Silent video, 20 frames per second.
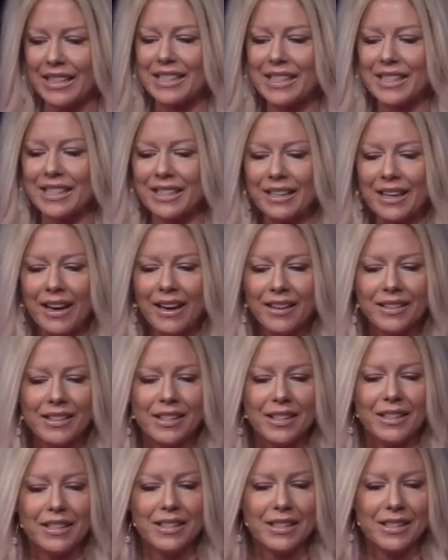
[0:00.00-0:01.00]
It's
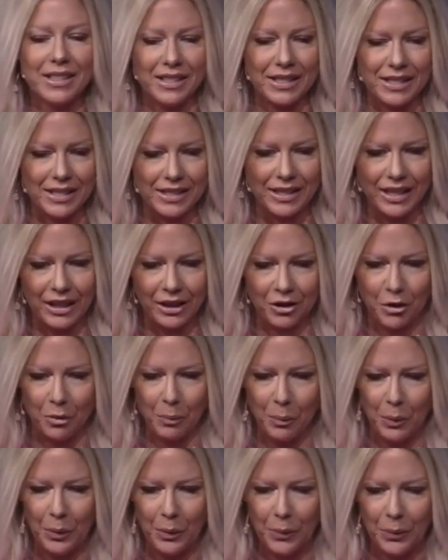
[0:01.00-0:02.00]
not
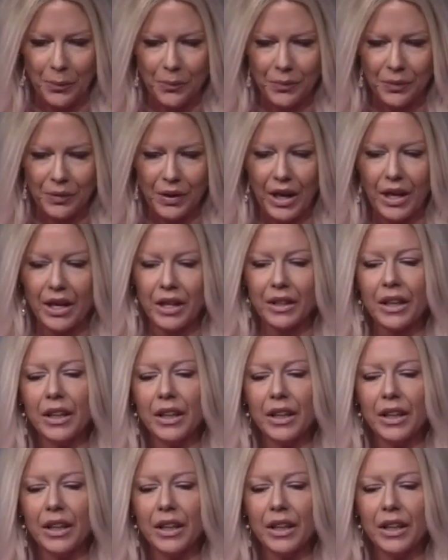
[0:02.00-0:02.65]
sustainable, okay?